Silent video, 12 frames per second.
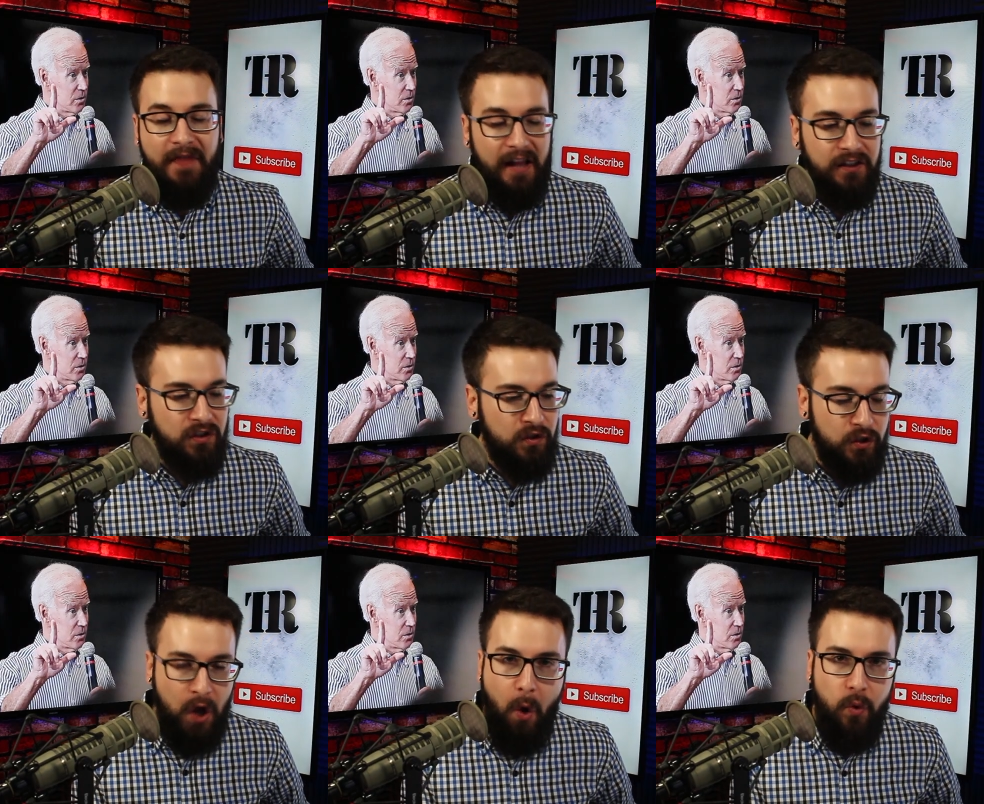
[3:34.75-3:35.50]
Speaker 1: That's
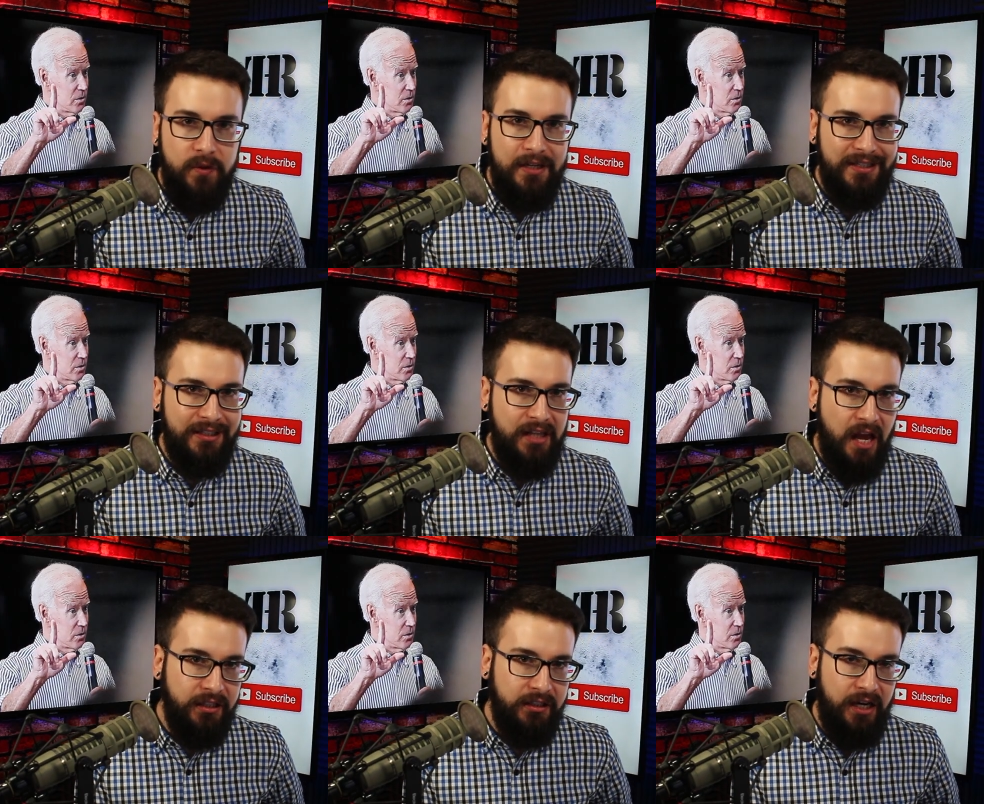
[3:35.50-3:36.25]
so
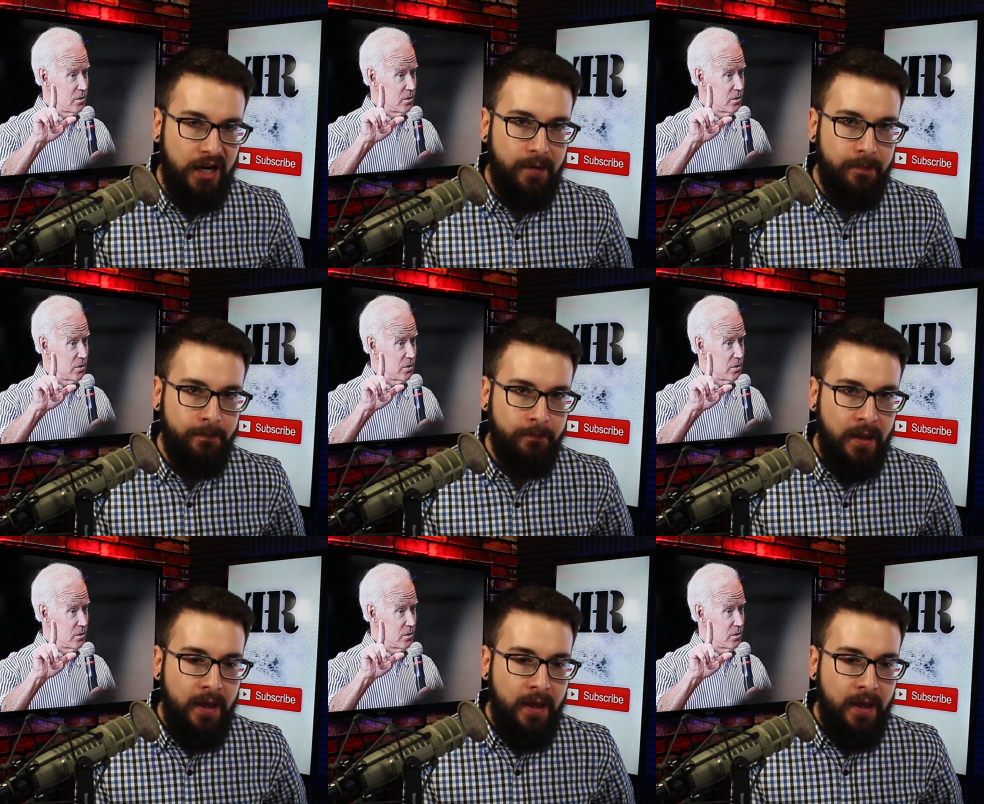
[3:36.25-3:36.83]
disgusting